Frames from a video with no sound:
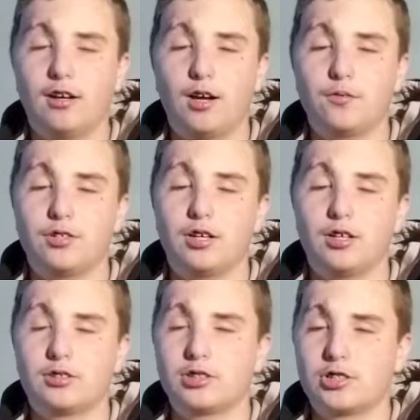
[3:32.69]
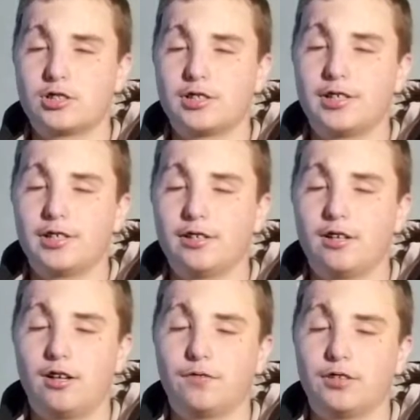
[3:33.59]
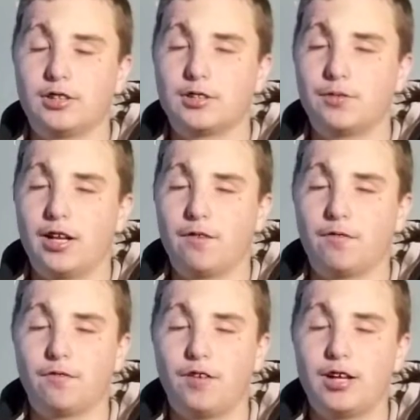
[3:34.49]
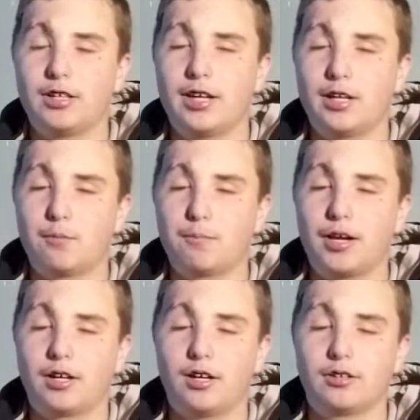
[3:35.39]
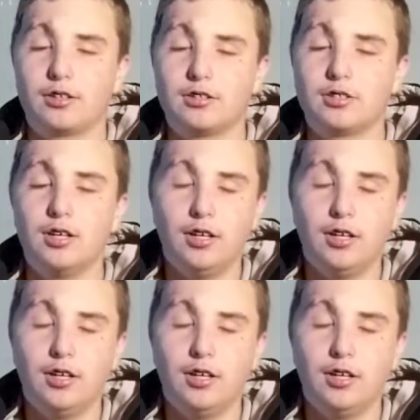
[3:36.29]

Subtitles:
I would not suggest taking it off unless you want to have a fight getting it back on, because